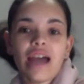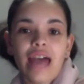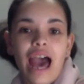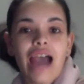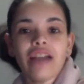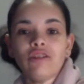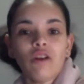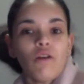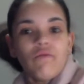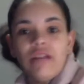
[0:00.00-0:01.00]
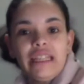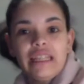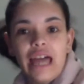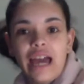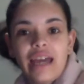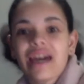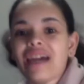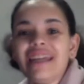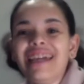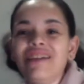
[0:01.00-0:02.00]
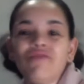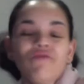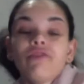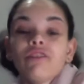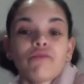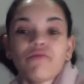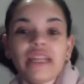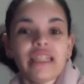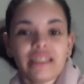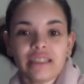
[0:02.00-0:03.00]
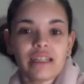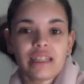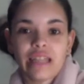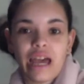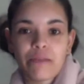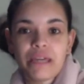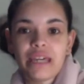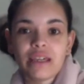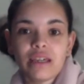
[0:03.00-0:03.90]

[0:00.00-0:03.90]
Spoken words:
that I don't really like and he doesn't realistically like me?